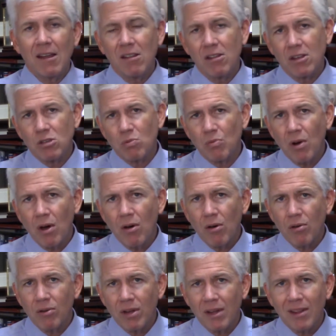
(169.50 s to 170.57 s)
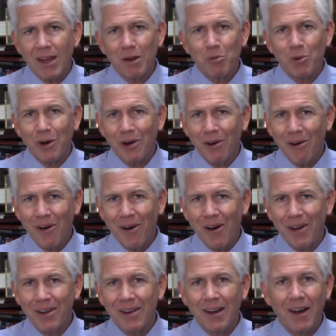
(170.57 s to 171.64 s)
This road that we're
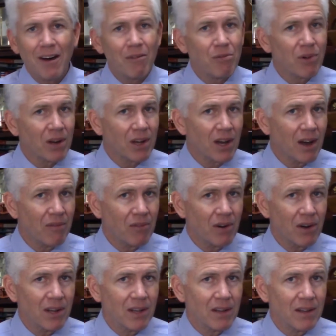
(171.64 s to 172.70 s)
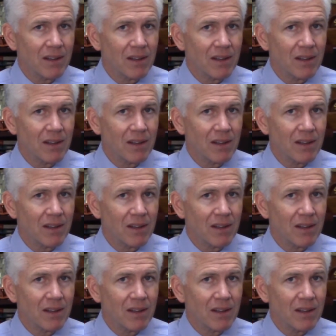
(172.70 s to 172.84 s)
on of recovery